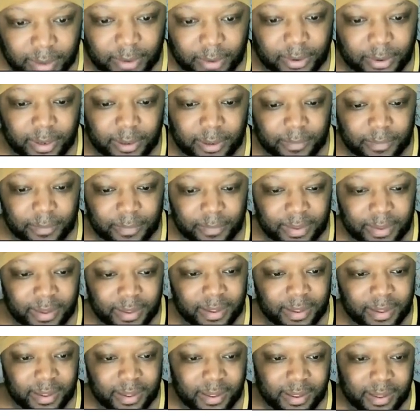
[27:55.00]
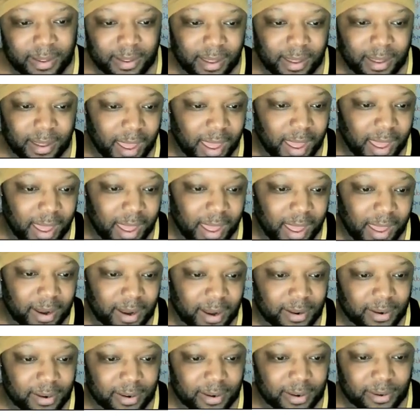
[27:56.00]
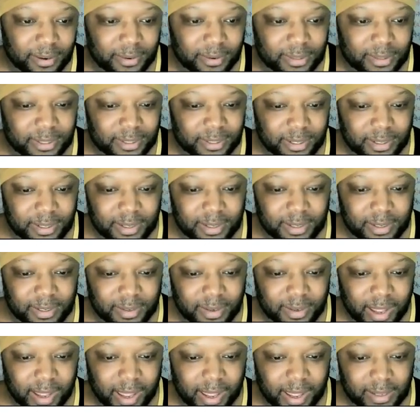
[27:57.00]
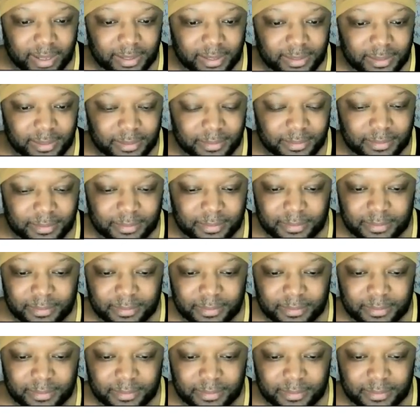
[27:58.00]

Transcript: there we go. I don't know what's going on, guys.